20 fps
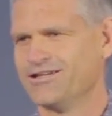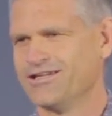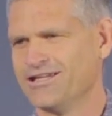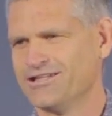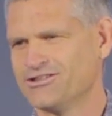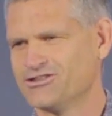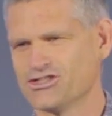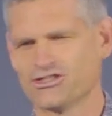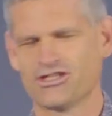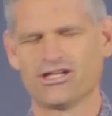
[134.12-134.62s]

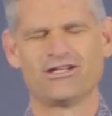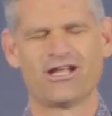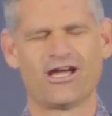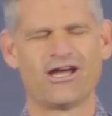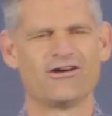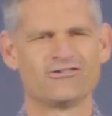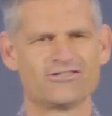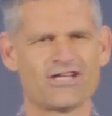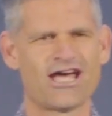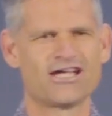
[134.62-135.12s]

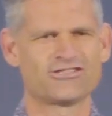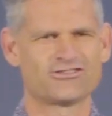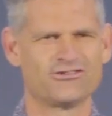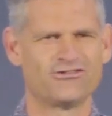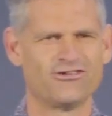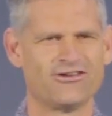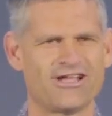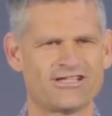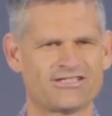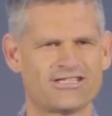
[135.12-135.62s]
was asked
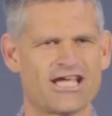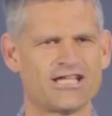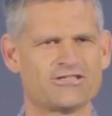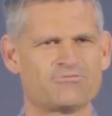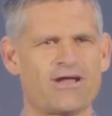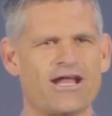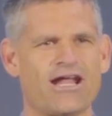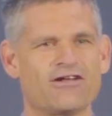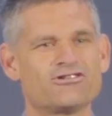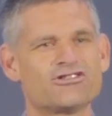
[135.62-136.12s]
to, that sounds
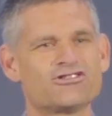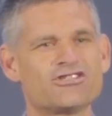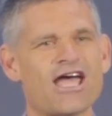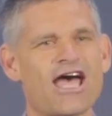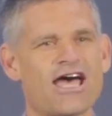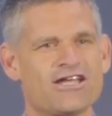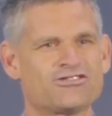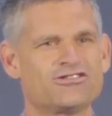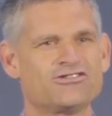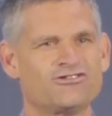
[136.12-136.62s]
better. I was just
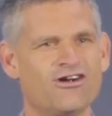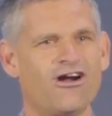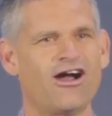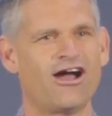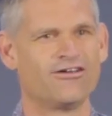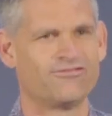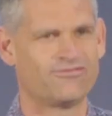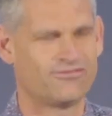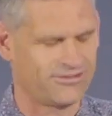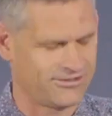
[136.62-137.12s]
asked to
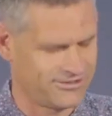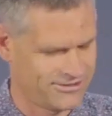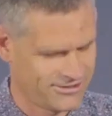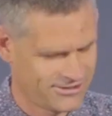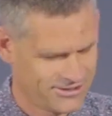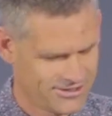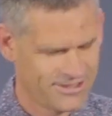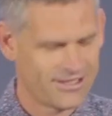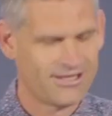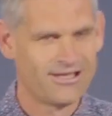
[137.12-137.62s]
drive.
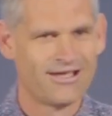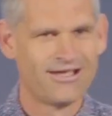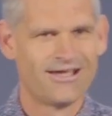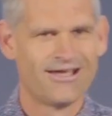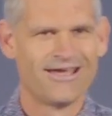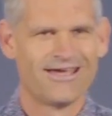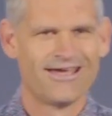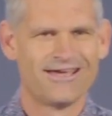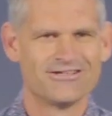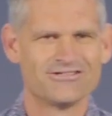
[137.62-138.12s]

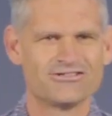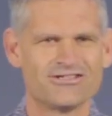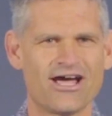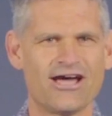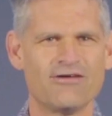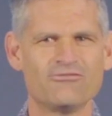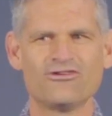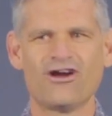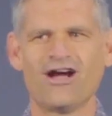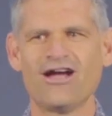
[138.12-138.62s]
So
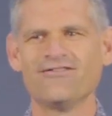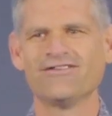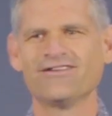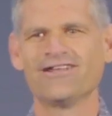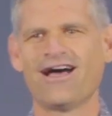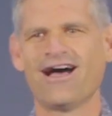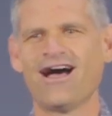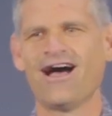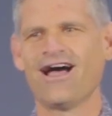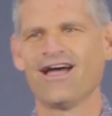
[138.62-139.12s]
I'm driving
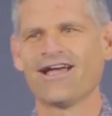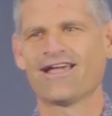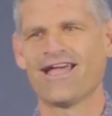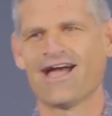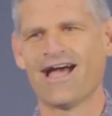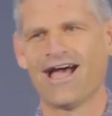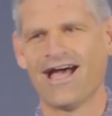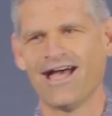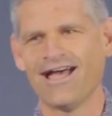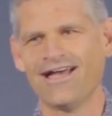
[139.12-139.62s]
the hire
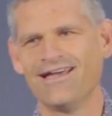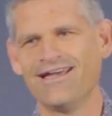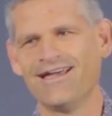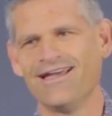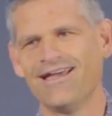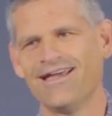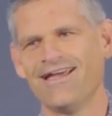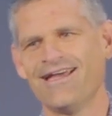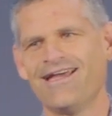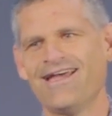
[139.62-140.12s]
car
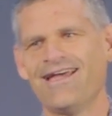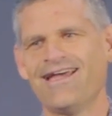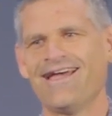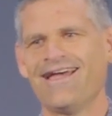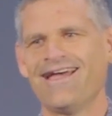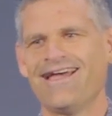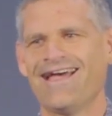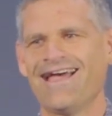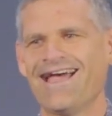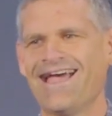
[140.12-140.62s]

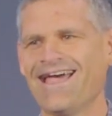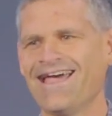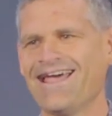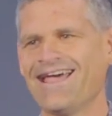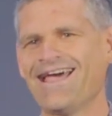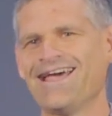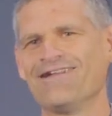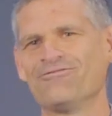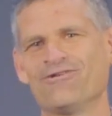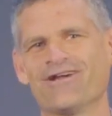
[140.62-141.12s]

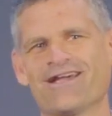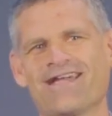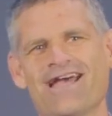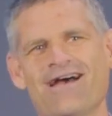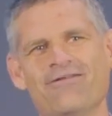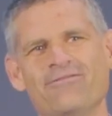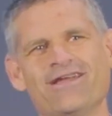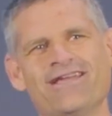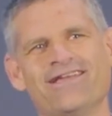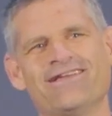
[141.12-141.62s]
and we're
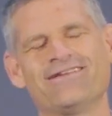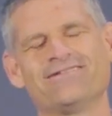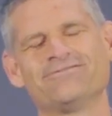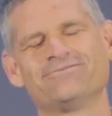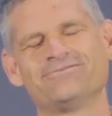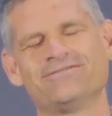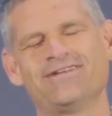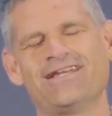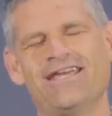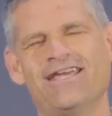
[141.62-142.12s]
coming
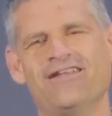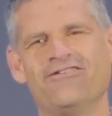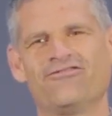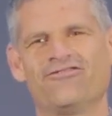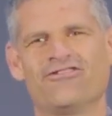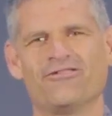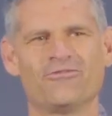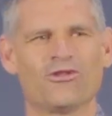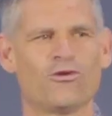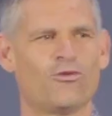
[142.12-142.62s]
in
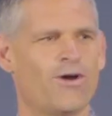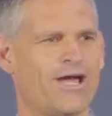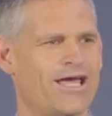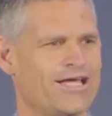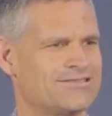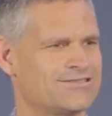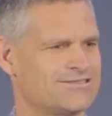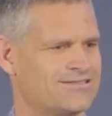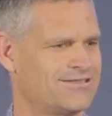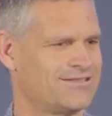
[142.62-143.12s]
from the
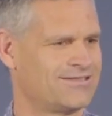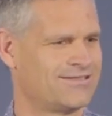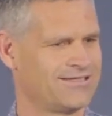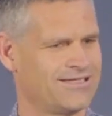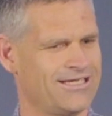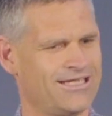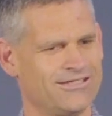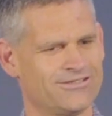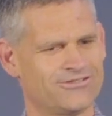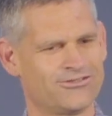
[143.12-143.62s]
west
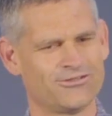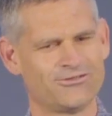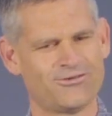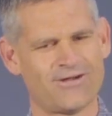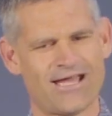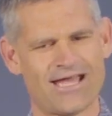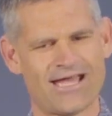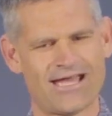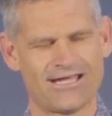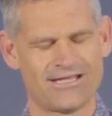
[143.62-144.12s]
into
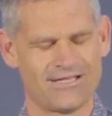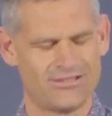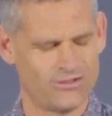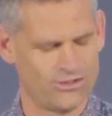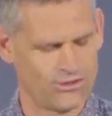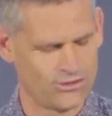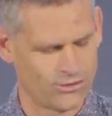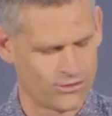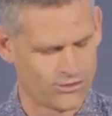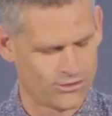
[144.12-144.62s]

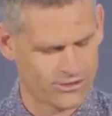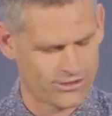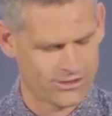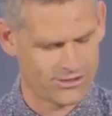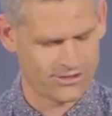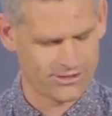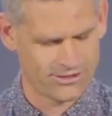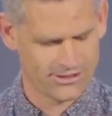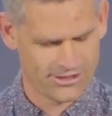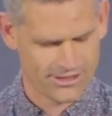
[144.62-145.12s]
New York
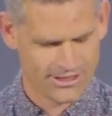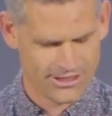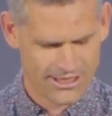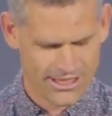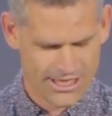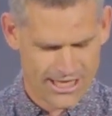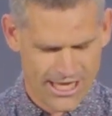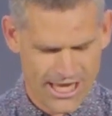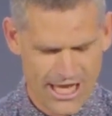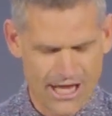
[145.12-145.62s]

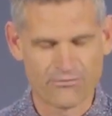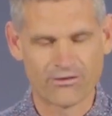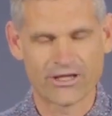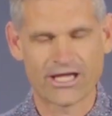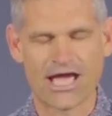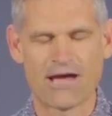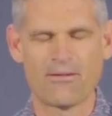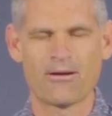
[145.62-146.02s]
and we come